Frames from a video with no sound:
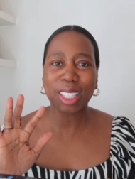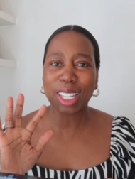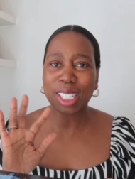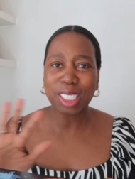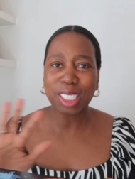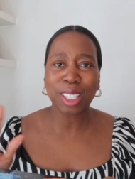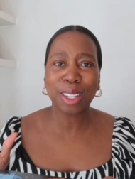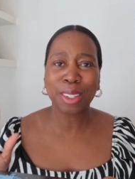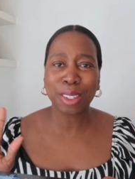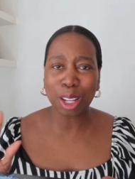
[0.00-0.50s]

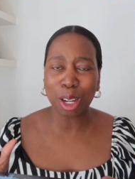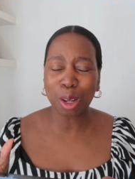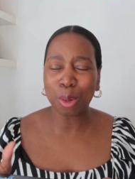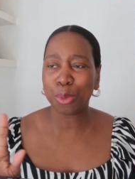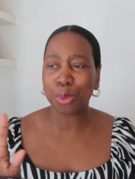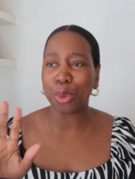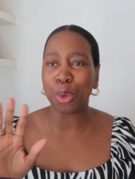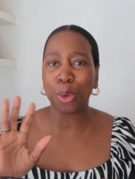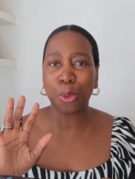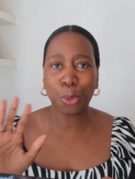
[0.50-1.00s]
That's
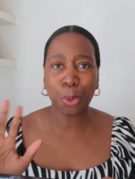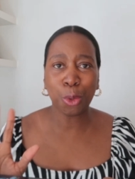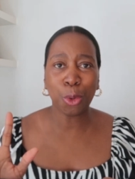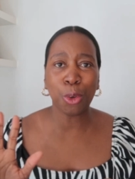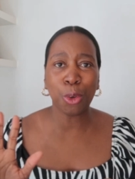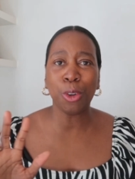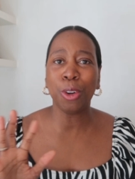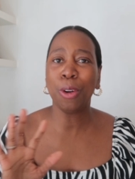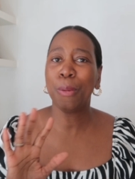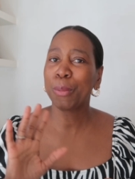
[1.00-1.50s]
enough
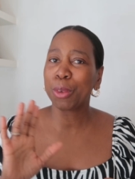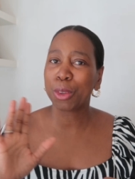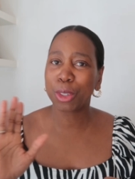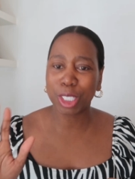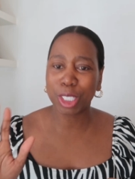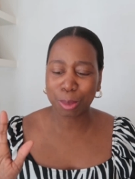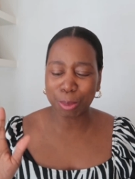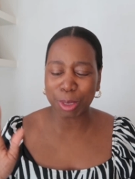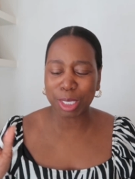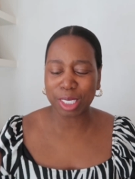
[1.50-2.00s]
for
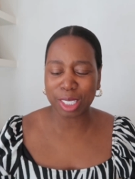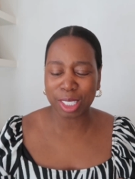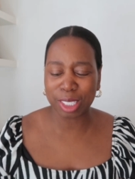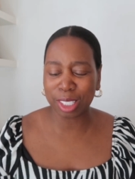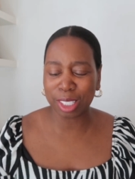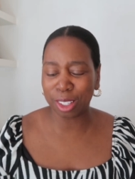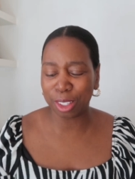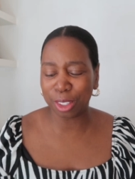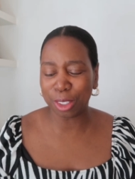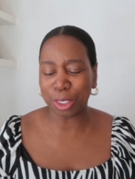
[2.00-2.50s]
Christmas
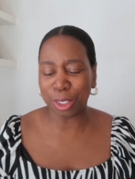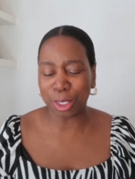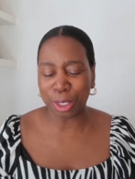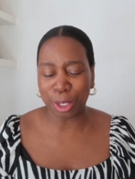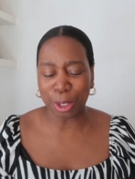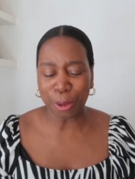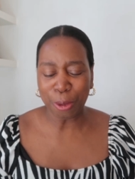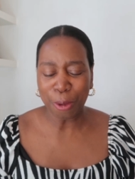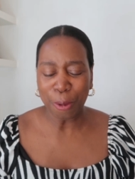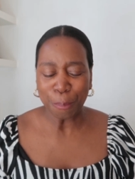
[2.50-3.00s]
dessert, you
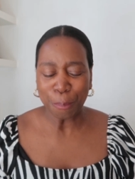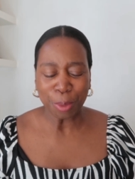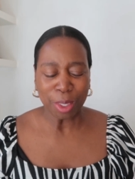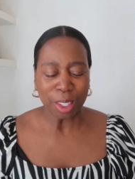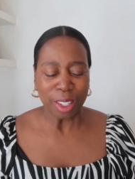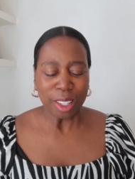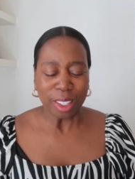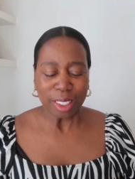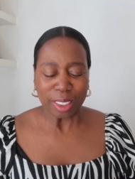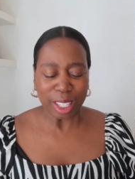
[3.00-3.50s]
know.
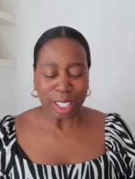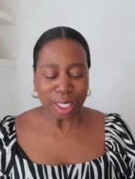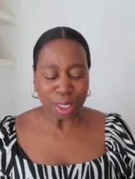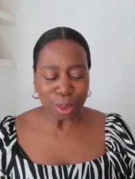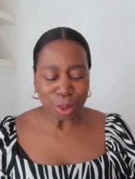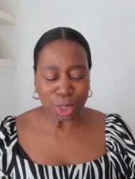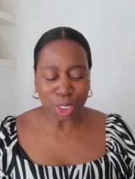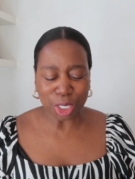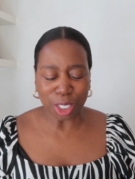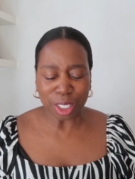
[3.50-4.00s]
They're
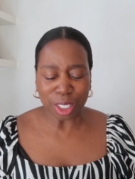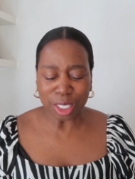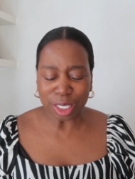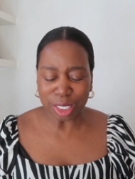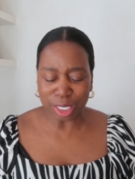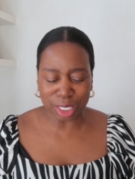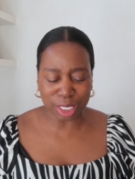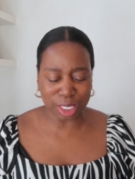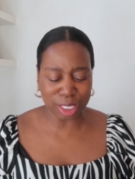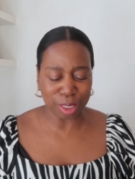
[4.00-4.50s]
little
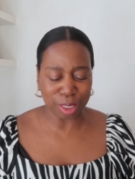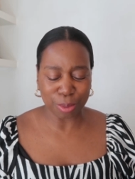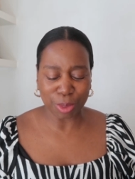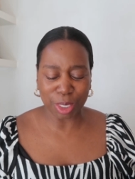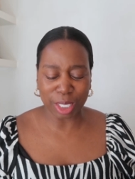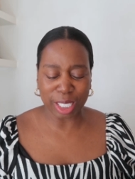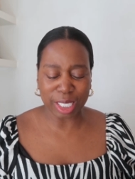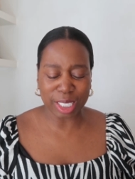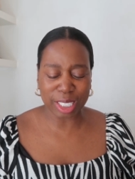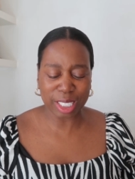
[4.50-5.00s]
tarts.
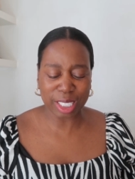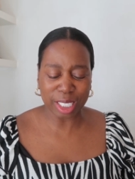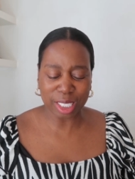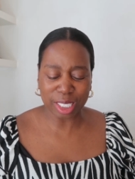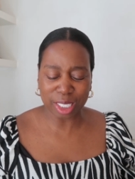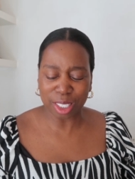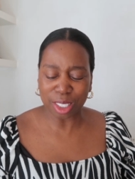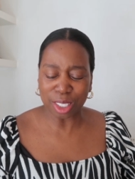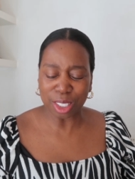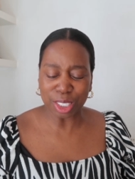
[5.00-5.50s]
You get
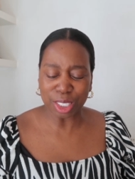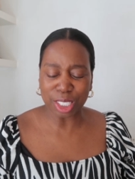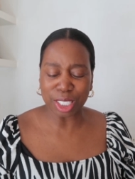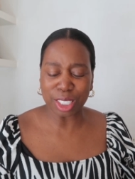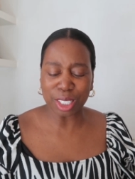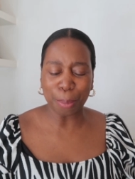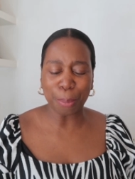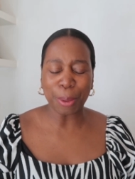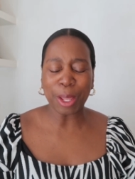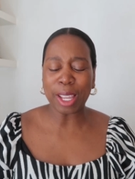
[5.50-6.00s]
six tarts
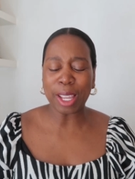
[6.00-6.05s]
in the